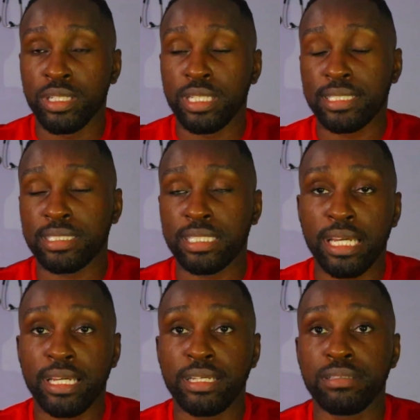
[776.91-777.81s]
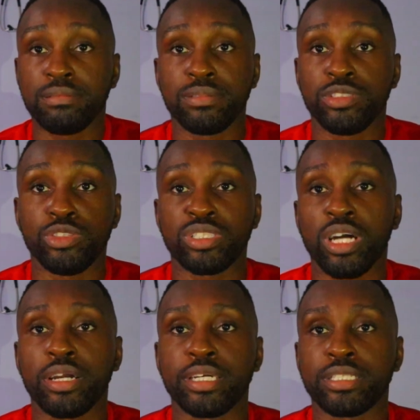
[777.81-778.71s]
Let's say you
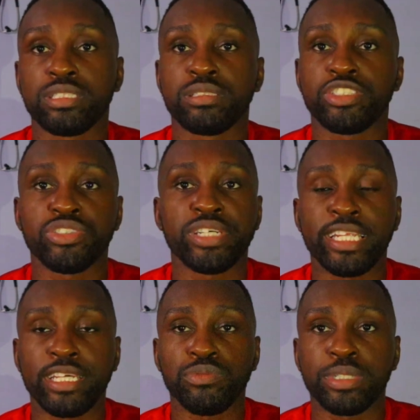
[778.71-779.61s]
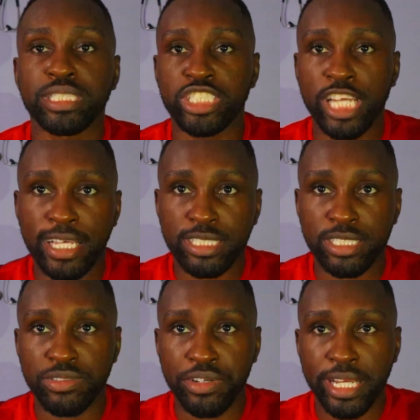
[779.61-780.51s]
started training with
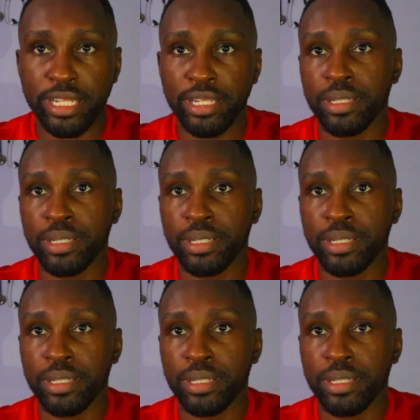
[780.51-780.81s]
chest, right?